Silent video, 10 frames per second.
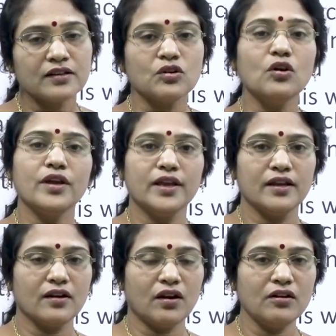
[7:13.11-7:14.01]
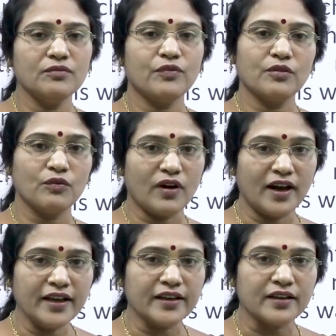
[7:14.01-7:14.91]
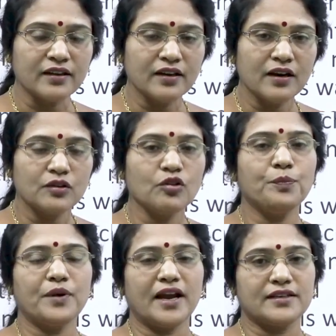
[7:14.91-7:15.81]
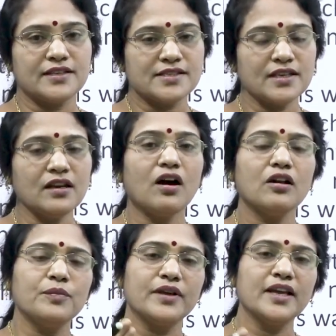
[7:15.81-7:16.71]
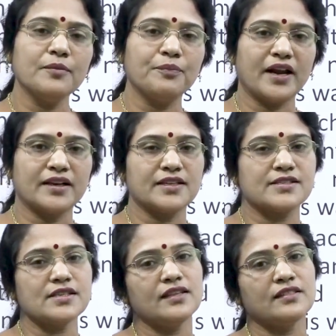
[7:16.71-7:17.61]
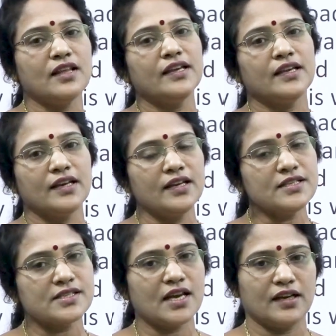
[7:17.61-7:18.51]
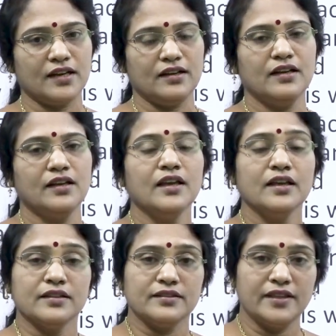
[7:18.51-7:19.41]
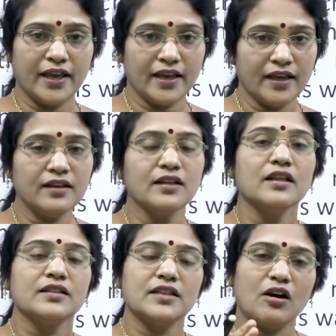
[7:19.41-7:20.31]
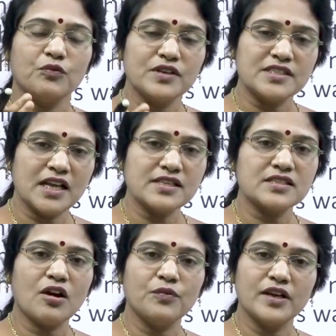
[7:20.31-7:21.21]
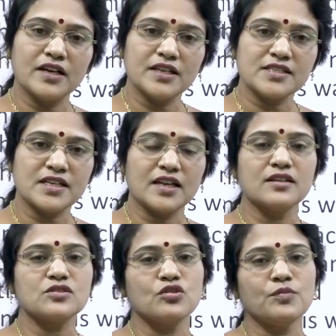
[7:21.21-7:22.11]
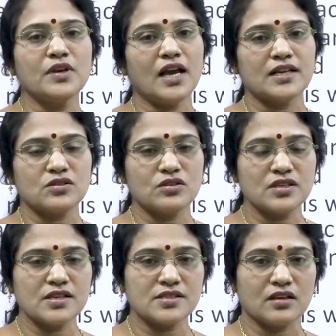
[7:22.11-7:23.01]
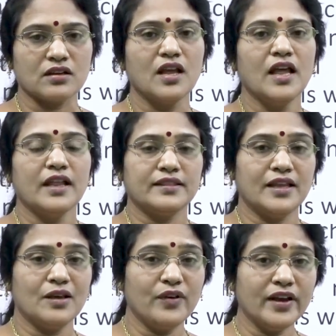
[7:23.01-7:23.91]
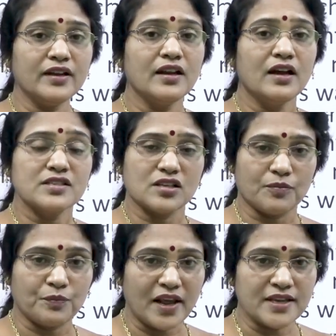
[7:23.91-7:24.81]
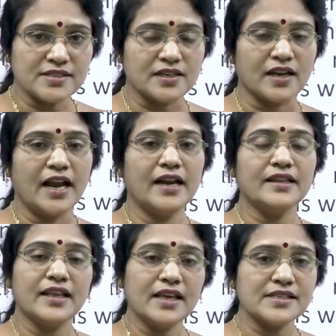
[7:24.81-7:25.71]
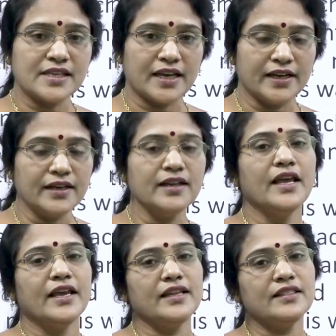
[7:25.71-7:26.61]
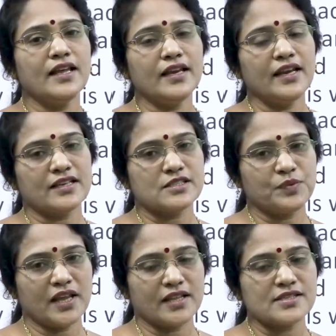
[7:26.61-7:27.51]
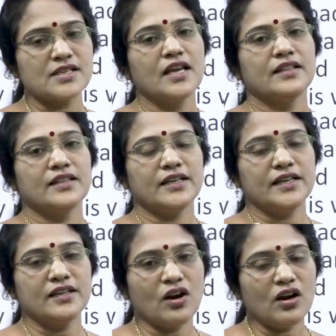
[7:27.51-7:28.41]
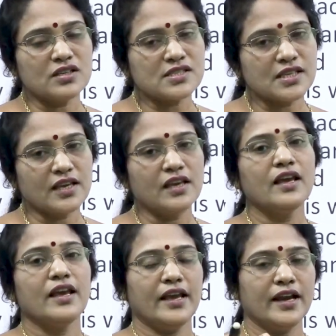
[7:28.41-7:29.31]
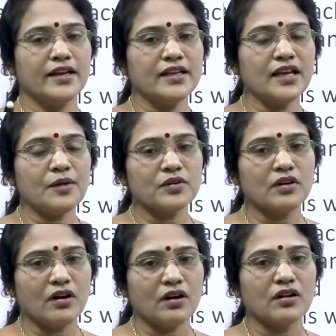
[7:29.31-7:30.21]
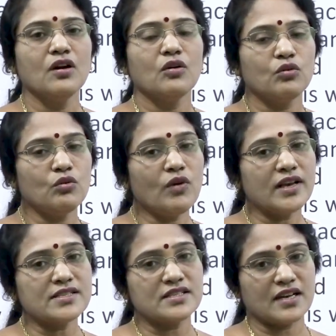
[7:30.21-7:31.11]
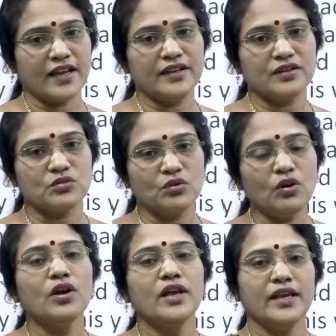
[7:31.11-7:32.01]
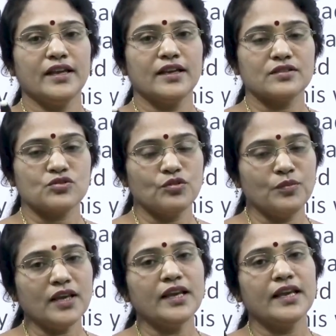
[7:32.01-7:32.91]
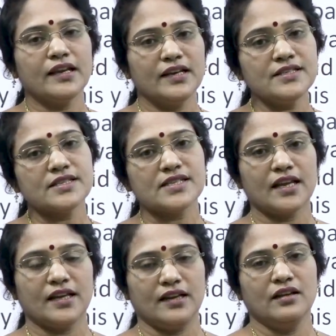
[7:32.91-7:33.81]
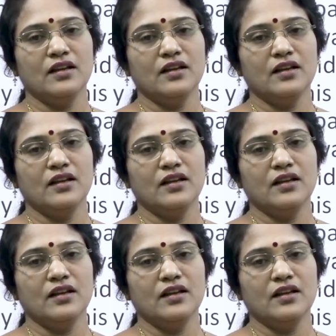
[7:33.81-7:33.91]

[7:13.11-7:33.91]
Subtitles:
To England for why? To practicing or begin practicing in the English Channel. There, the officials of English Channel Swimming Association, they were surprised and they said in their experience they did not see a handicapped girl who was trying to swimming English Channel.